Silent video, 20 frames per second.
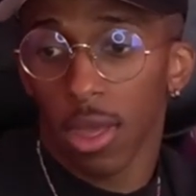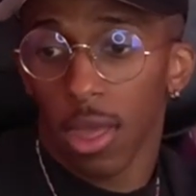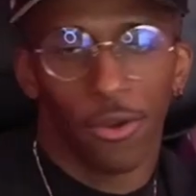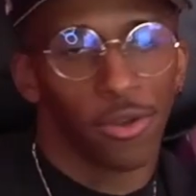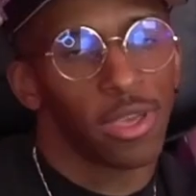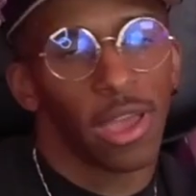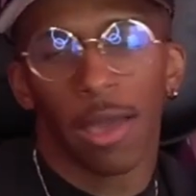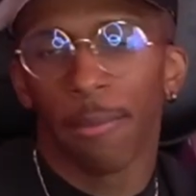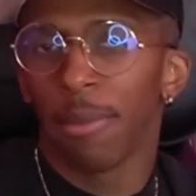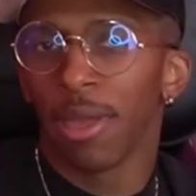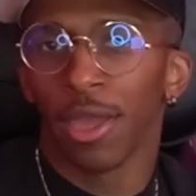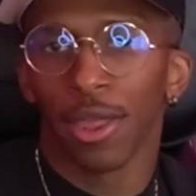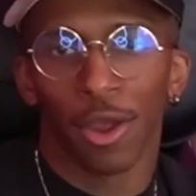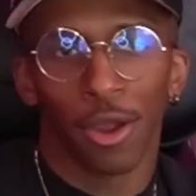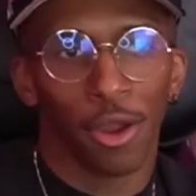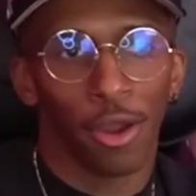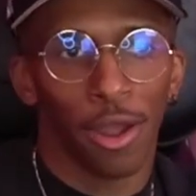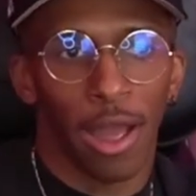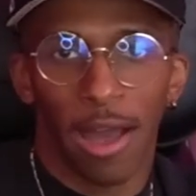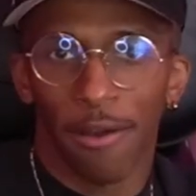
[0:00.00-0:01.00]
First time me
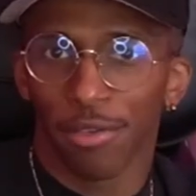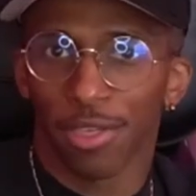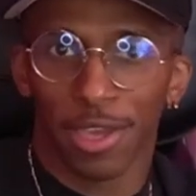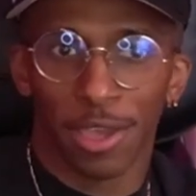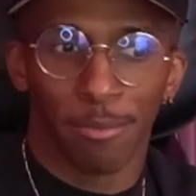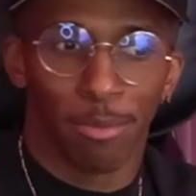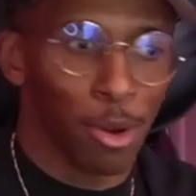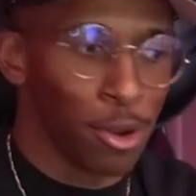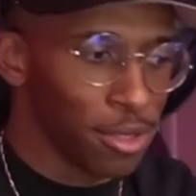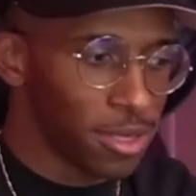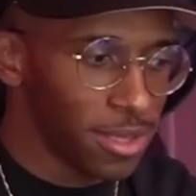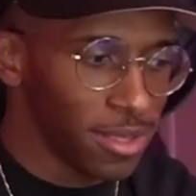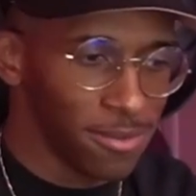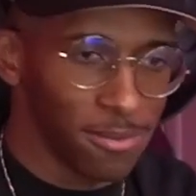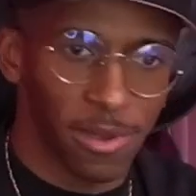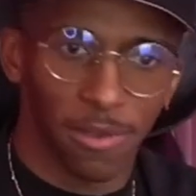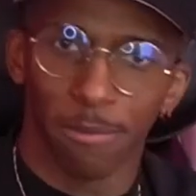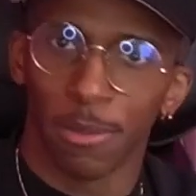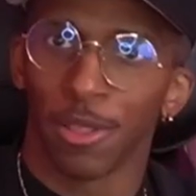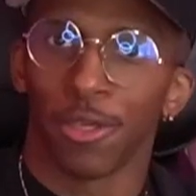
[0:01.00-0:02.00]
and her, obviously in
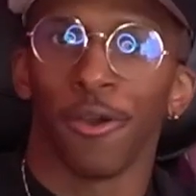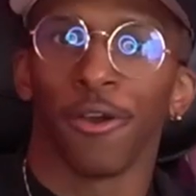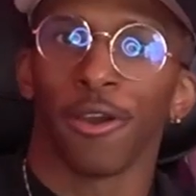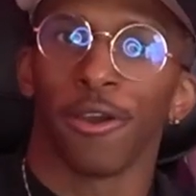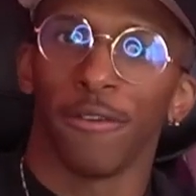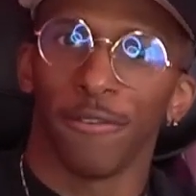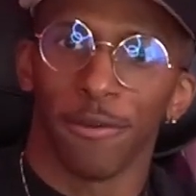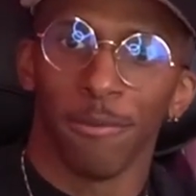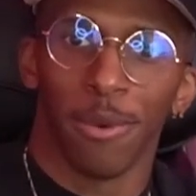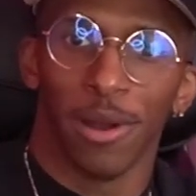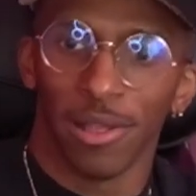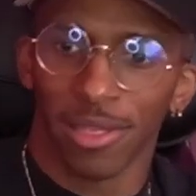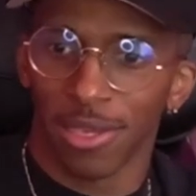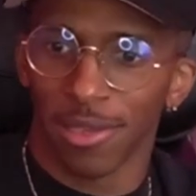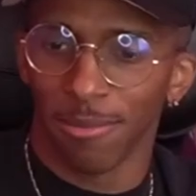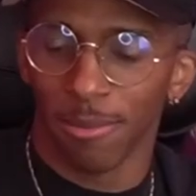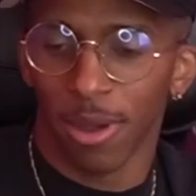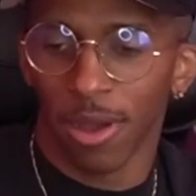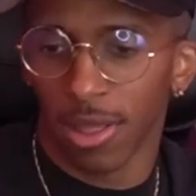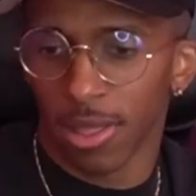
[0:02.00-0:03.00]
person. We have been talking for
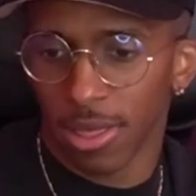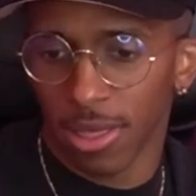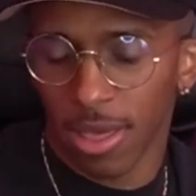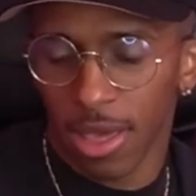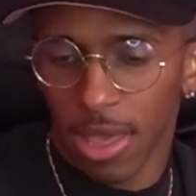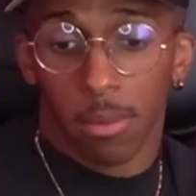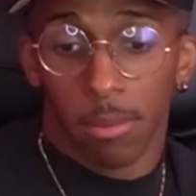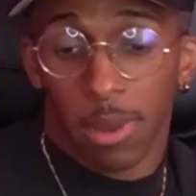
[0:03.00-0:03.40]
months and months.